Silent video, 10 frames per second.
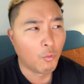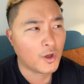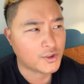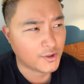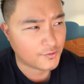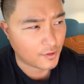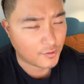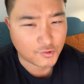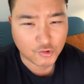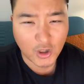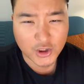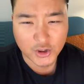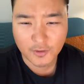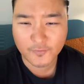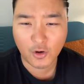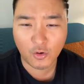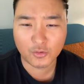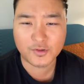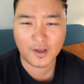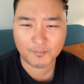which is a destruction of the
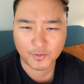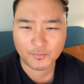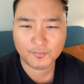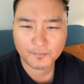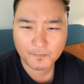old temple.